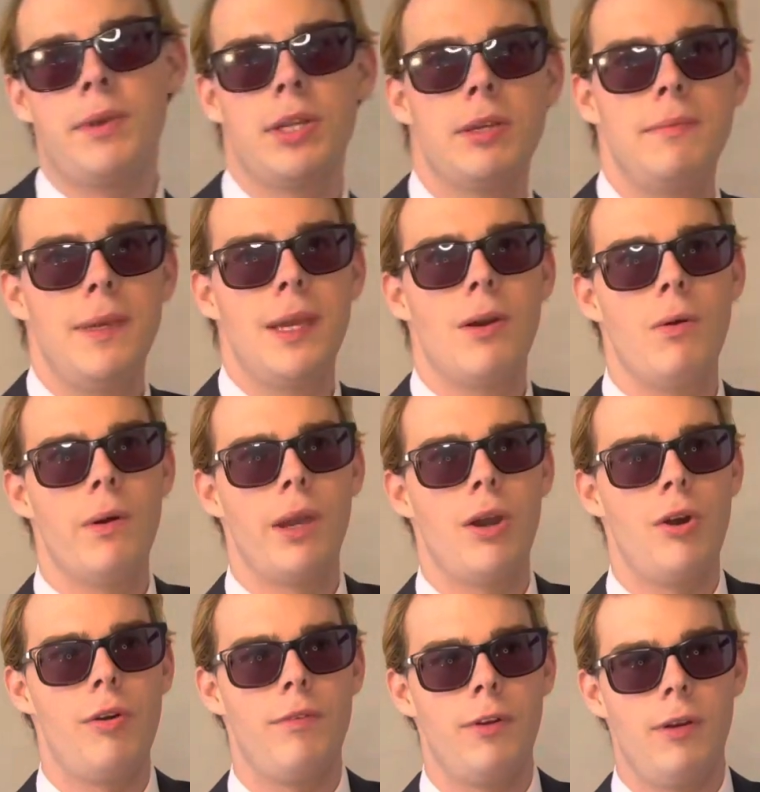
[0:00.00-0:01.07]
going to be going
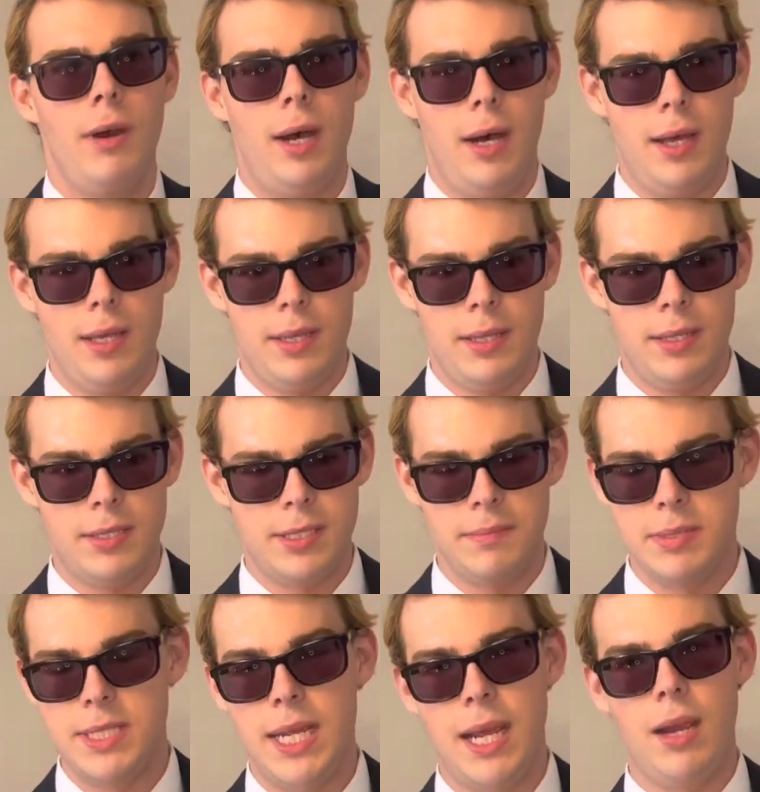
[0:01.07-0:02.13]
over uh, some
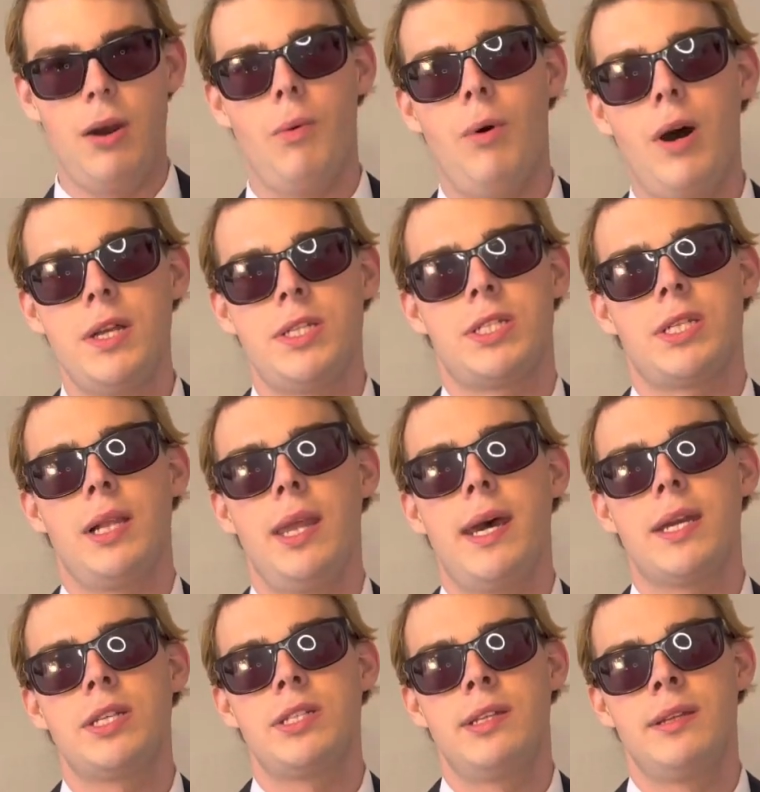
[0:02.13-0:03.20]
Seiko watch
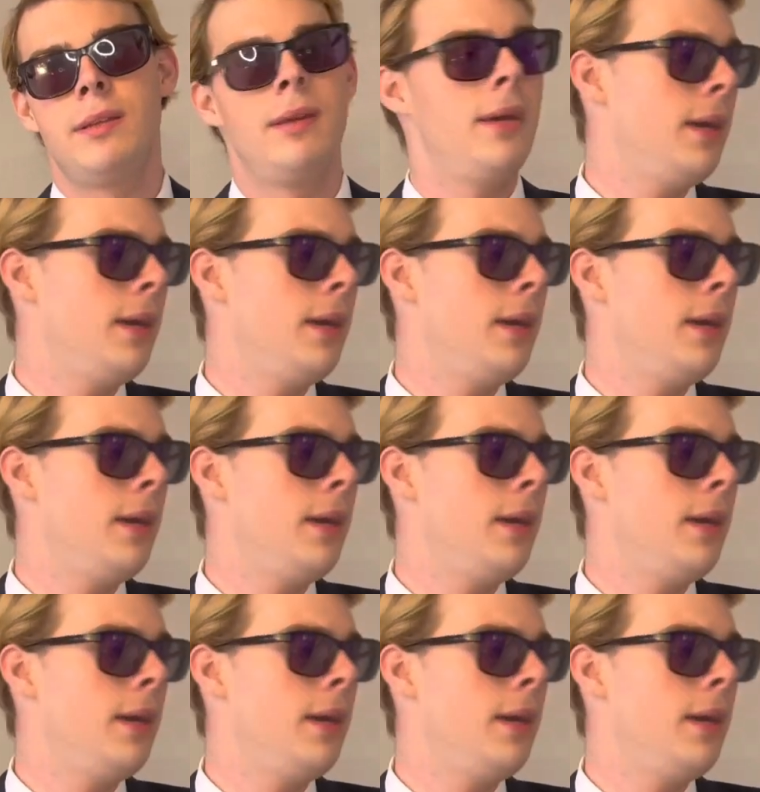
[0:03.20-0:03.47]
collection.